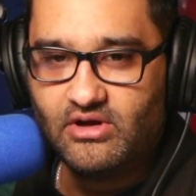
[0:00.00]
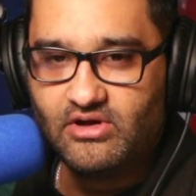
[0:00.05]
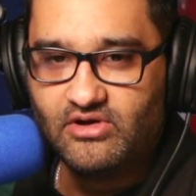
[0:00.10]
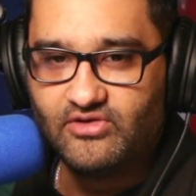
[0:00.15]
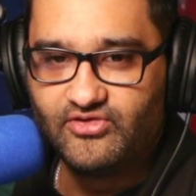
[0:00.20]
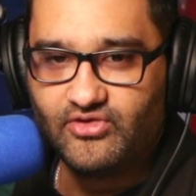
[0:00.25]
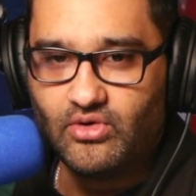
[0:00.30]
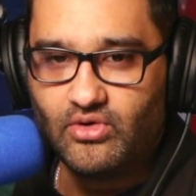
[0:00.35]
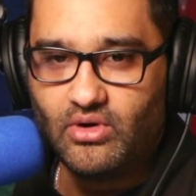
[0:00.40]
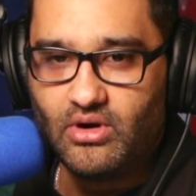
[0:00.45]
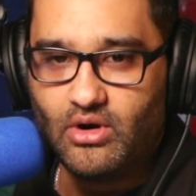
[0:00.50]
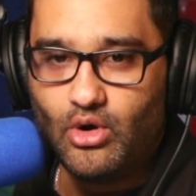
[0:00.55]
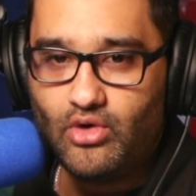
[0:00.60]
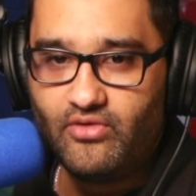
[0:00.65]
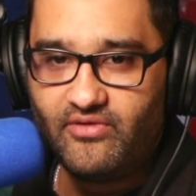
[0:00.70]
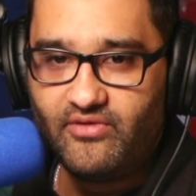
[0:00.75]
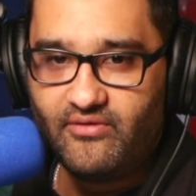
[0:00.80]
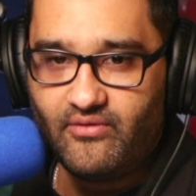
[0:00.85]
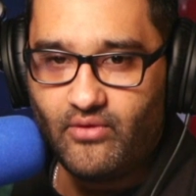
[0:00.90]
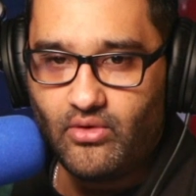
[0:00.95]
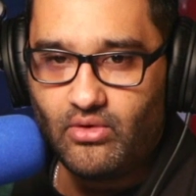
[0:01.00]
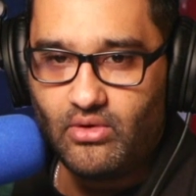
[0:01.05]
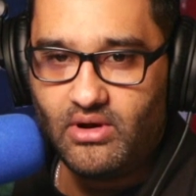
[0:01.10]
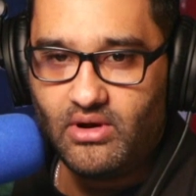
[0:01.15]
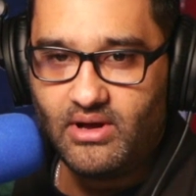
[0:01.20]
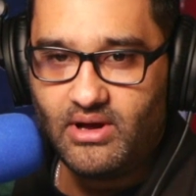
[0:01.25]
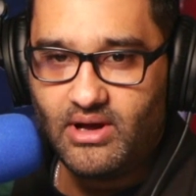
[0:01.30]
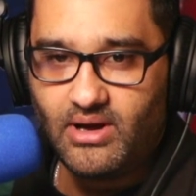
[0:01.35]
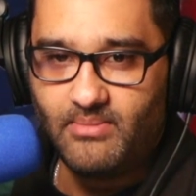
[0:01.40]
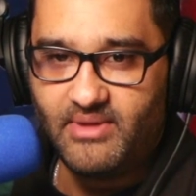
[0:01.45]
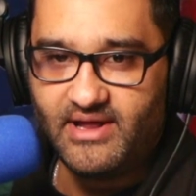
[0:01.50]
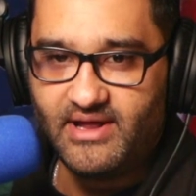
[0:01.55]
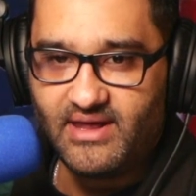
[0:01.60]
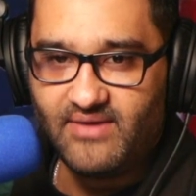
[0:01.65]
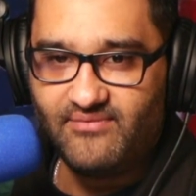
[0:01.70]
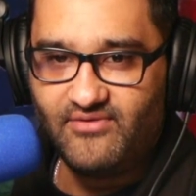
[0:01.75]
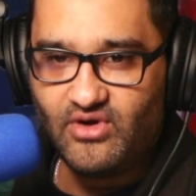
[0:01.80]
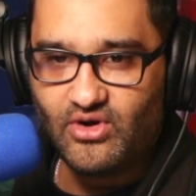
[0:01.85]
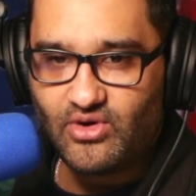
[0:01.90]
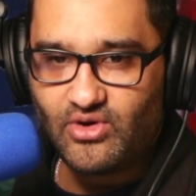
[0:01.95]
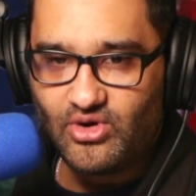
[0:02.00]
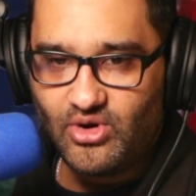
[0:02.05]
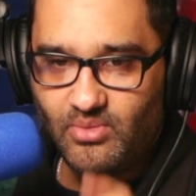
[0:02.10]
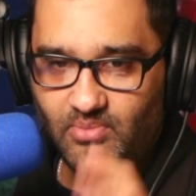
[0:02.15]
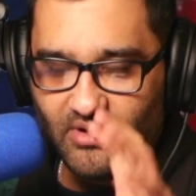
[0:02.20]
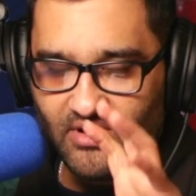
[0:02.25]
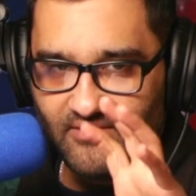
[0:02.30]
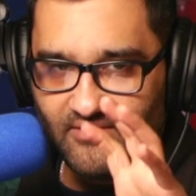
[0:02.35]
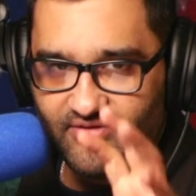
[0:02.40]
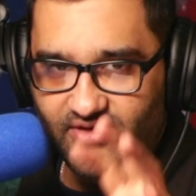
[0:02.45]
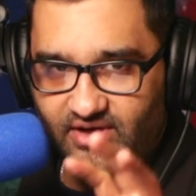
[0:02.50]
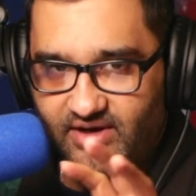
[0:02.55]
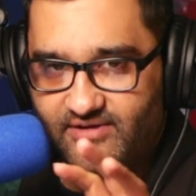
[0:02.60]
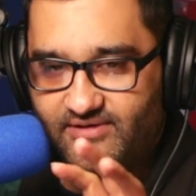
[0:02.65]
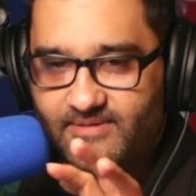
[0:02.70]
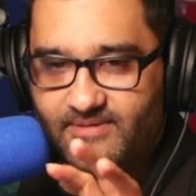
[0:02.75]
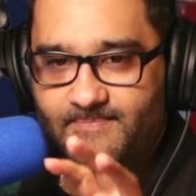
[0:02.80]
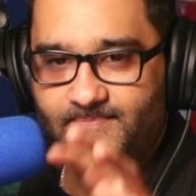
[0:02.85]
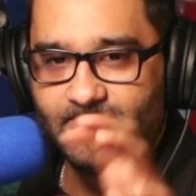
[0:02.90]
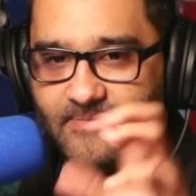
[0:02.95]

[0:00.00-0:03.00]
So overall, I'm going to give you a couple of things.